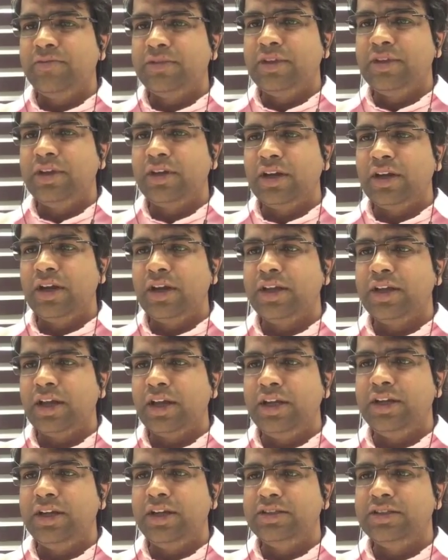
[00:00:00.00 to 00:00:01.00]
scam that regarding
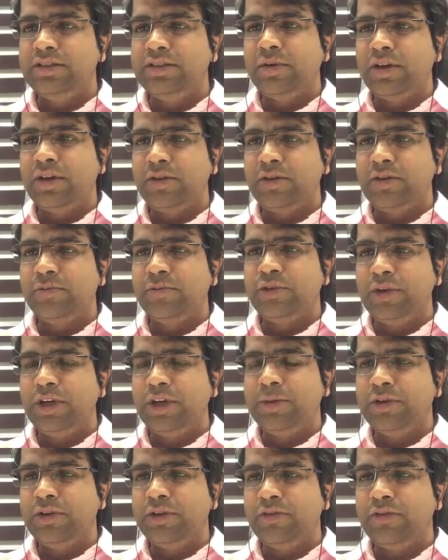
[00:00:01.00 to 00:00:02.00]
ITC part, you
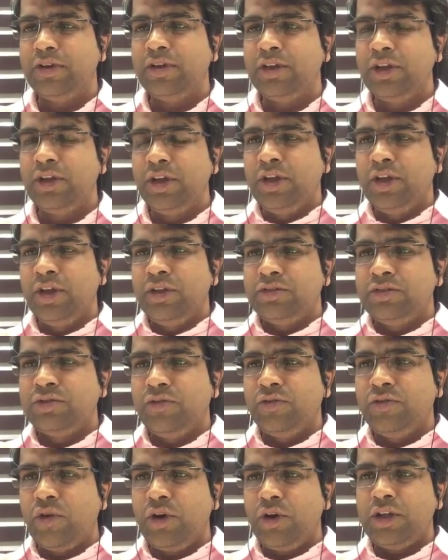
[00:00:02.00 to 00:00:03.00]
might be aware.
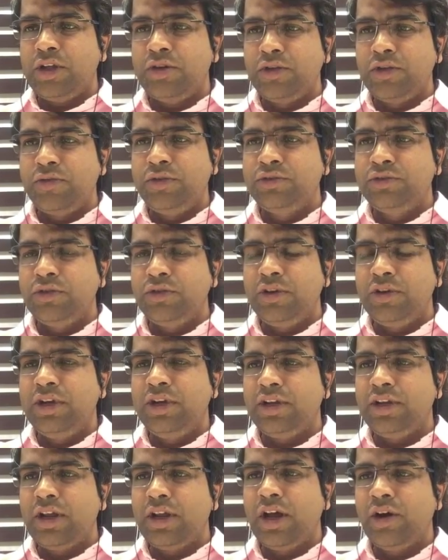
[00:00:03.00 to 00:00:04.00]
So what your views on
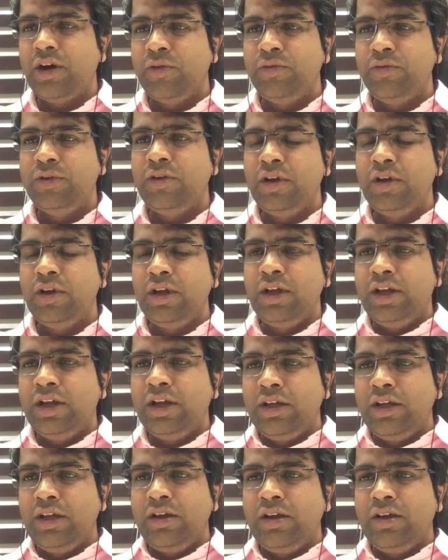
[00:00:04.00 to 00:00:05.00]
it and how
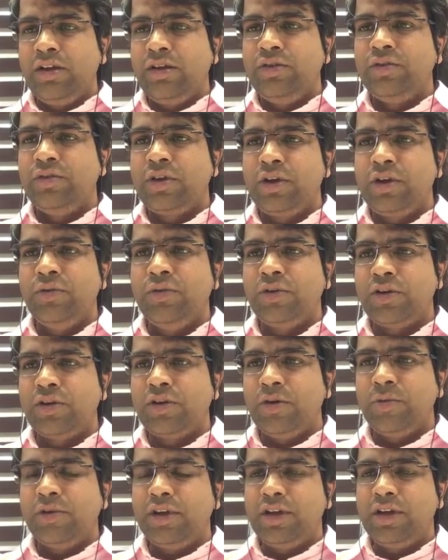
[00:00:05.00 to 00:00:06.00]
you can
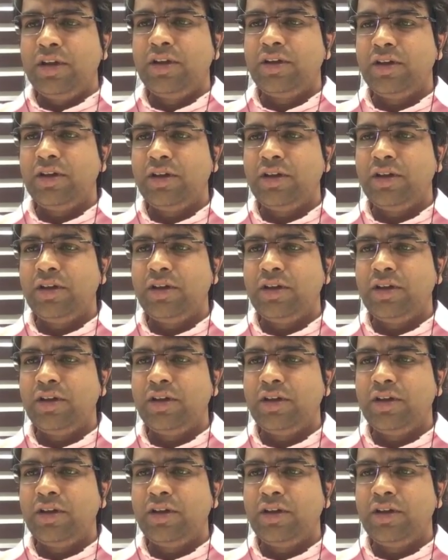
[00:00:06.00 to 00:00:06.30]
overcome it?